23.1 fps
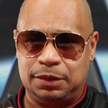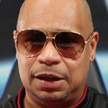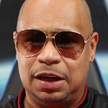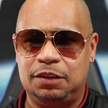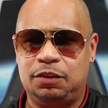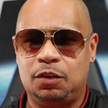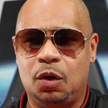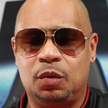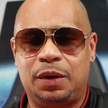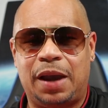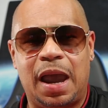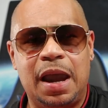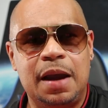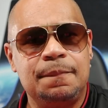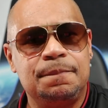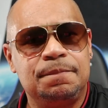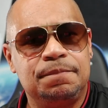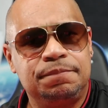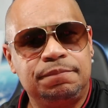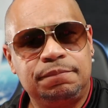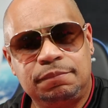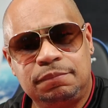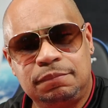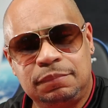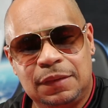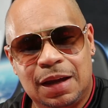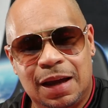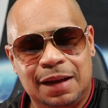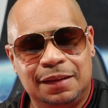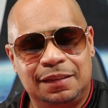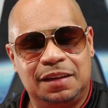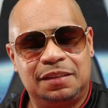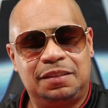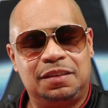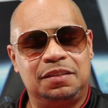it's okay.
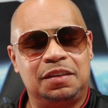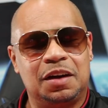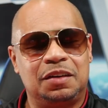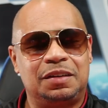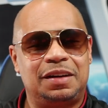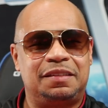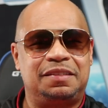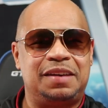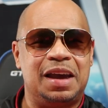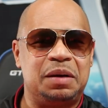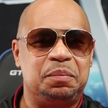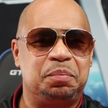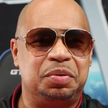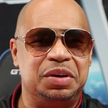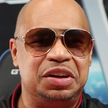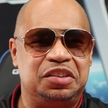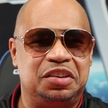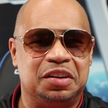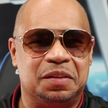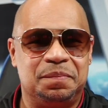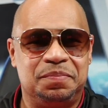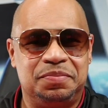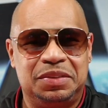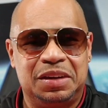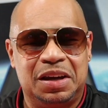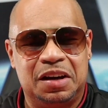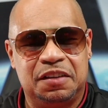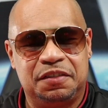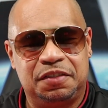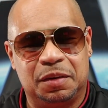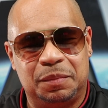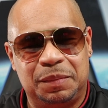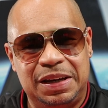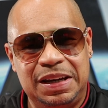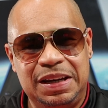This is Eric the Tech Preacher
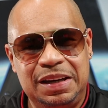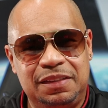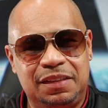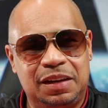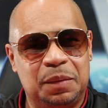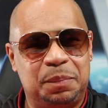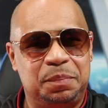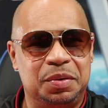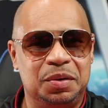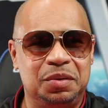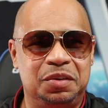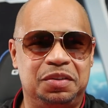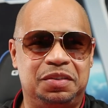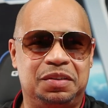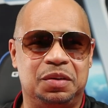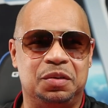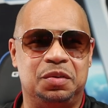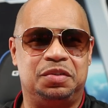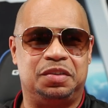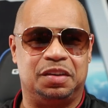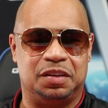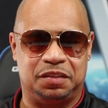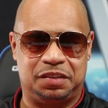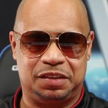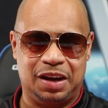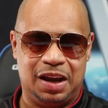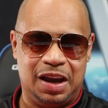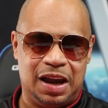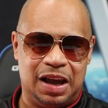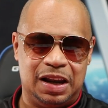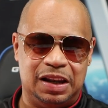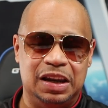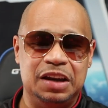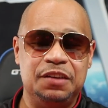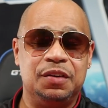from Eazy Computer Solutions.
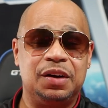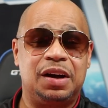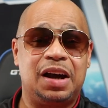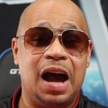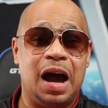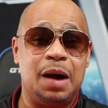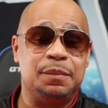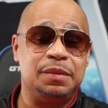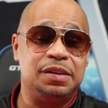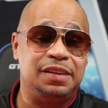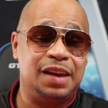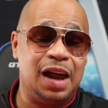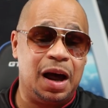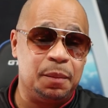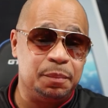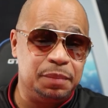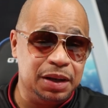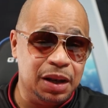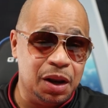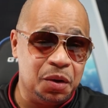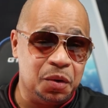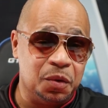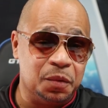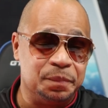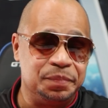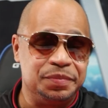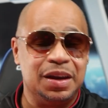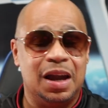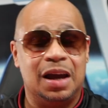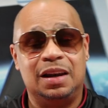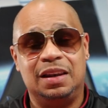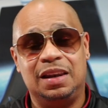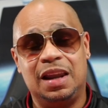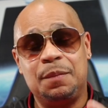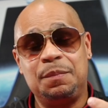Leave your comments down below.
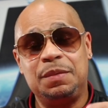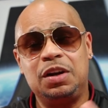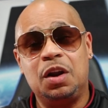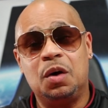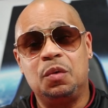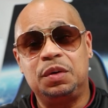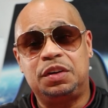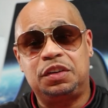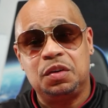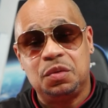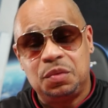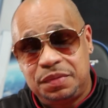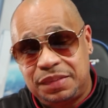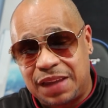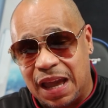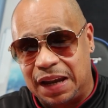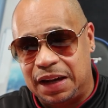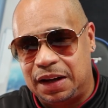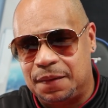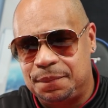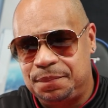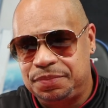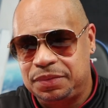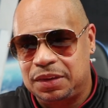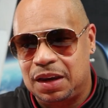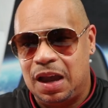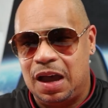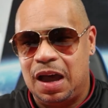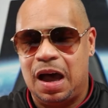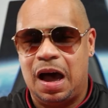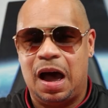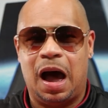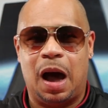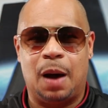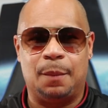Let me know what you think
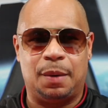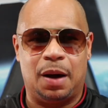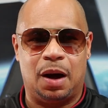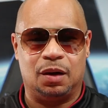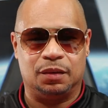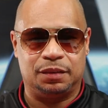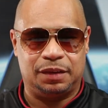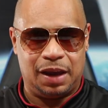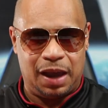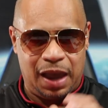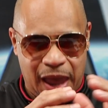about